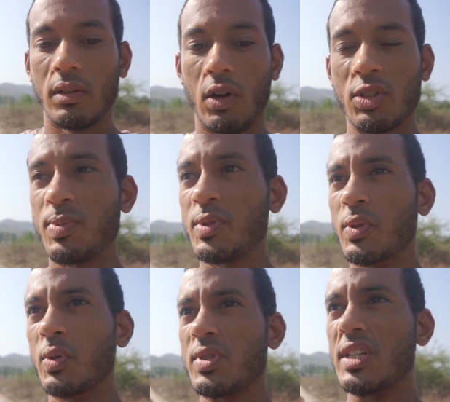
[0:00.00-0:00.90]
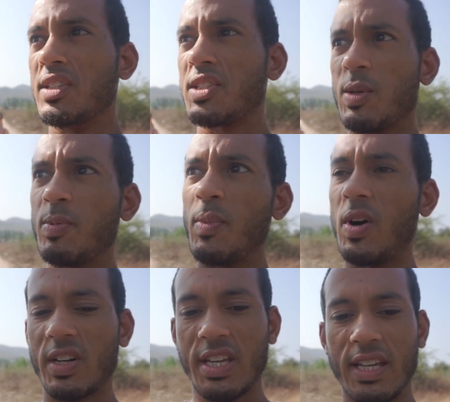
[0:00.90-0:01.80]
hospitals and
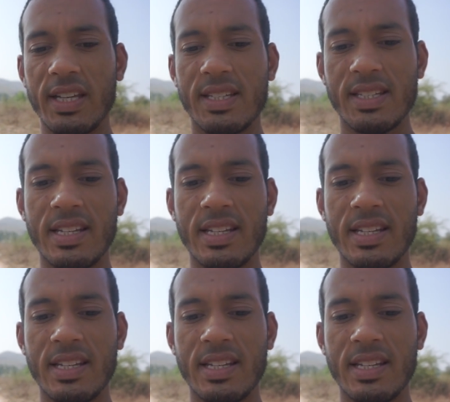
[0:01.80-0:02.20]
supermarkets,